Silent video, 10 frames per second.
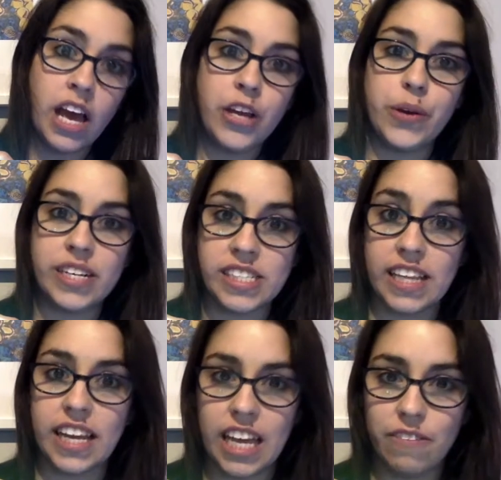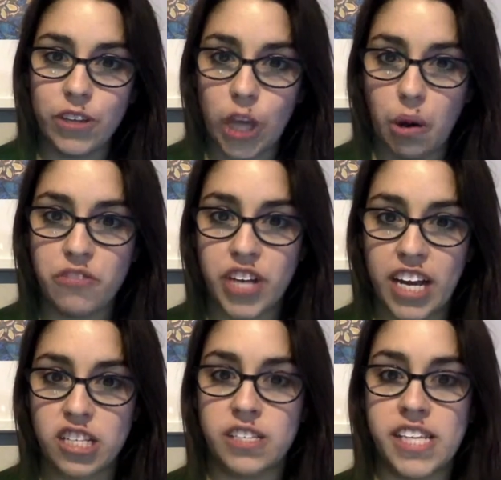You can see that even though I've
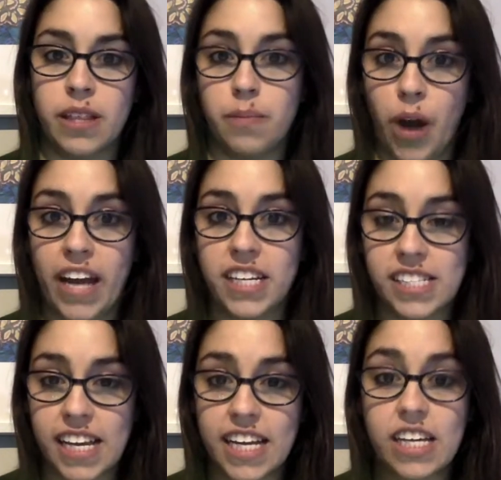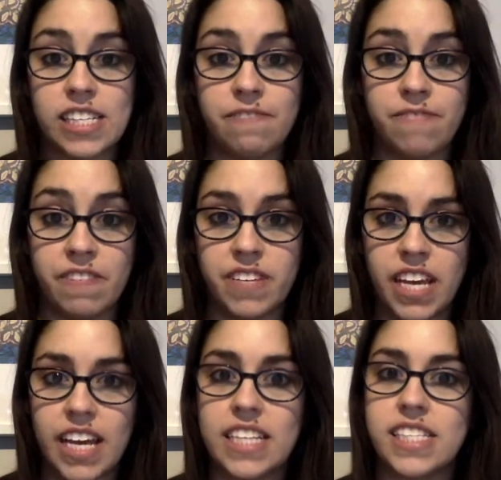changed the brightness setting to
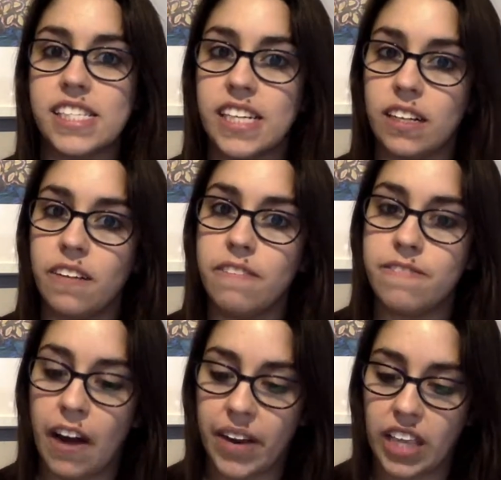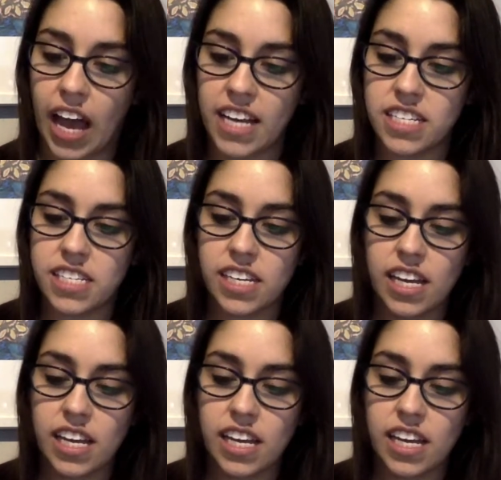50, it's still very light.